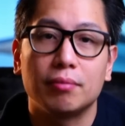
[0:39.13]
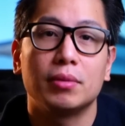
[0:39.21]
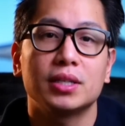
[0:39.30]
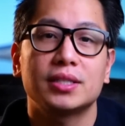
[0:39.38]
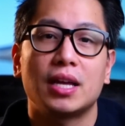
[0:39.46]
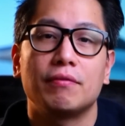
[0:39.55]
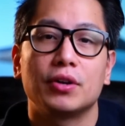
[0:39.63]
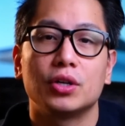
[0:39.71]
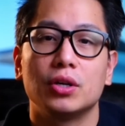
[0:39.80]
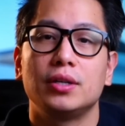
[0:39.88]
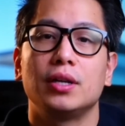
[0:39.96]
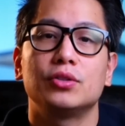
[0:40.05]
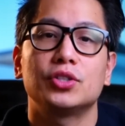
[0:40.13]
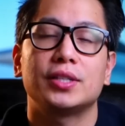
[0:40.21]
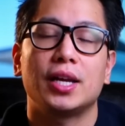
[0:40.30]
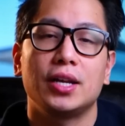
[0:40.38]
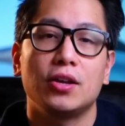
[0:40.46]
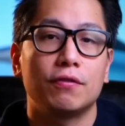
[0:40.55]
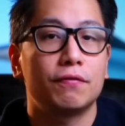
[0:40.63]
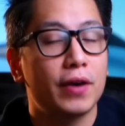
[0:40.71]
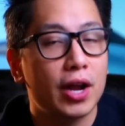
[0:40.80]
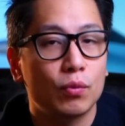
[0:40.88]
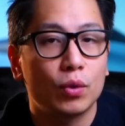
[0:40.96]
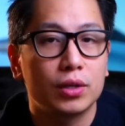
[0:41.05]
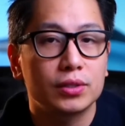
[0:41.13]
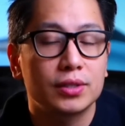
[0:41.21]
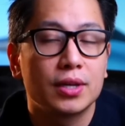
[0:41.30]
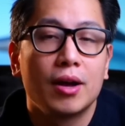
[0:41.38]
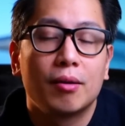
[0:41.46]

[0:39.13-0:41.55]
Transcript: and must have a good understanding of firewalls,